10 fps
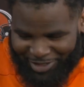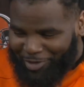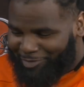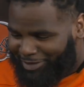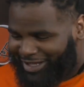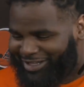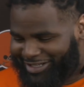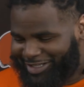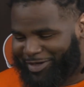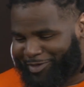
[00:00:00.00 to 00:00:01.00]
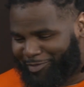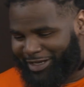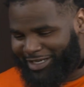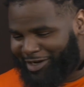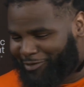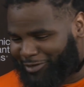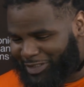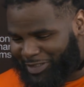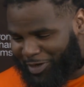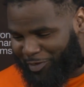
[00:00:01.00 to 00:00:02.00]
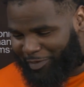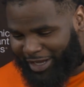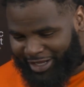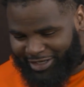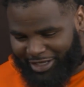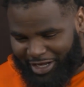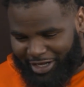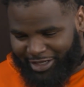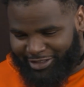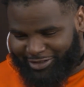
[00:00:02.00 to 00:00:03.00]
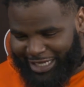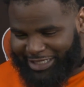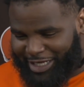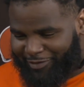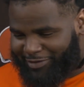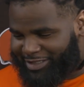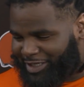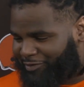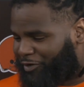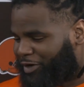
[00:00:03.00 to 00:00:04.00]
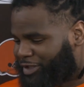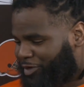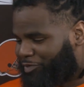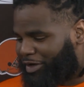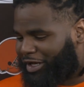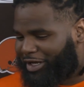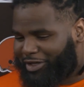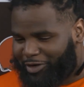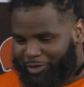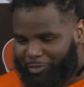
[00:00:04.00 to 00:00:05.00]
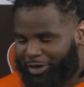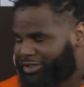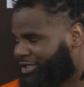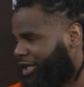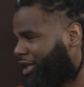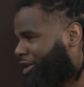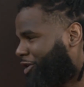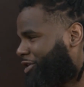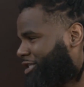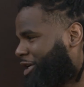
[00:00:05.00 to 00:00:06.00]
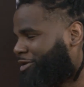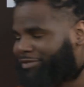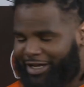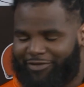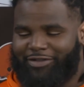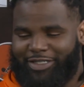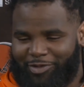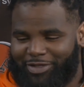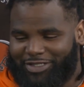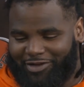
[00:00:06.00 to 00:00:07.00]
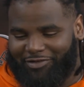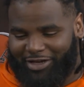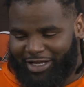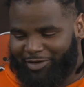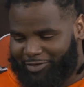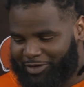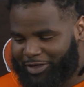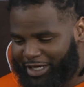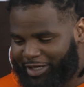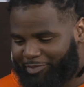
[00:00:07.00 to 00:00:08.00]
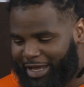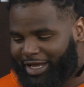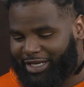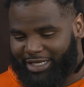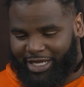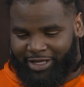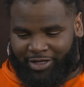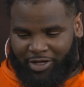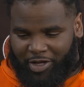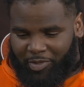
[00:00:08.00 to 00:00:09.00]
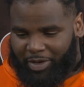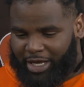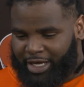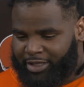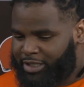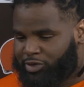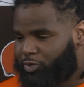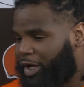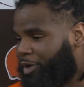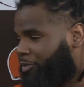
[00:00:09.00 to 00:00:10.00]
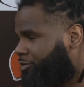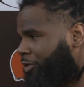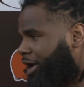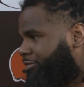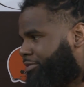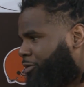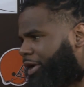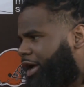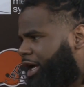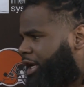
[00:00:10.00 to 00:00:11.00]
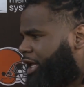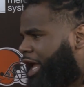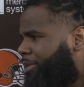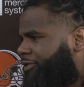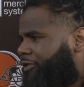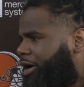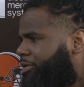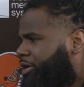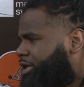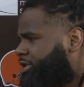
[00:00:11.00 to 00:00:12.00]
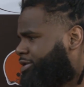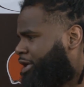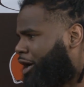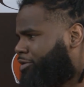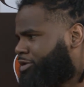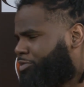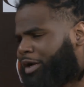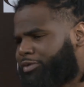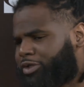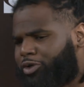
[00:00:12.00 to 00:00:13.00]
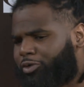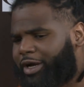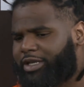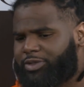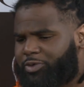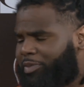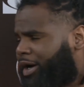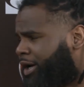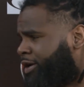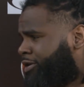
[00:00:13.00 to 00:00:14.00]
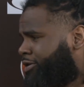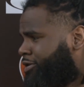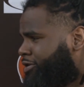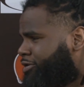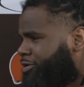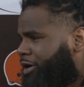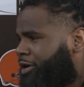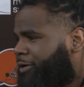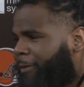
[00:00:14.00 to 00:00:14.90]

little bit. Devereaux is his own man. I definitely see, for as him being a personality on the team, definitely see myself in that, doing that back in the day. But he's way ahead of the game before I was. I was a little reckless with mine. Well,